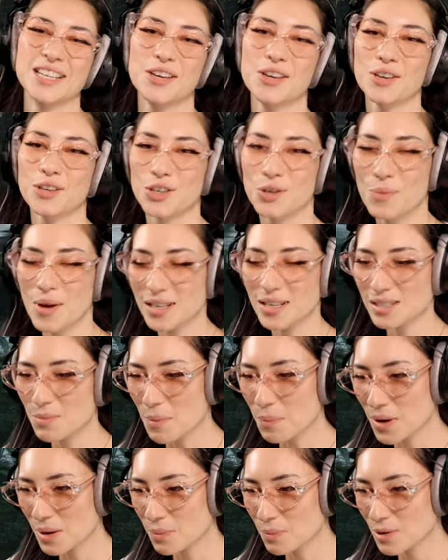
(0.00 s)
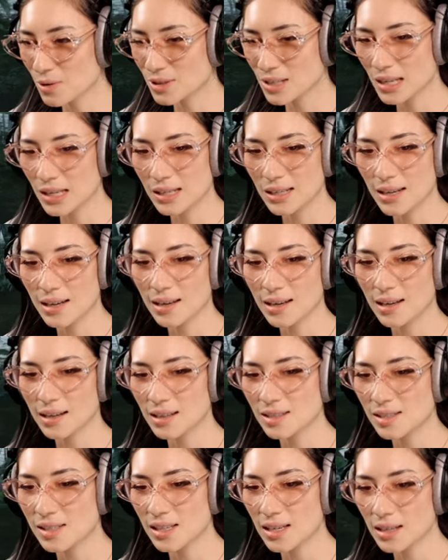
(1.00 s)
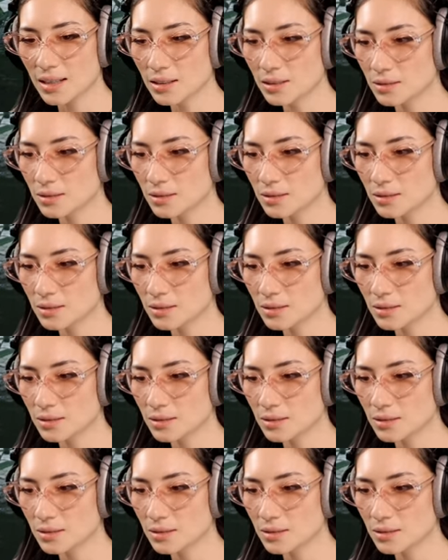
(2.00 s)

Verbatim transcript: You make some epic music and I and I sing?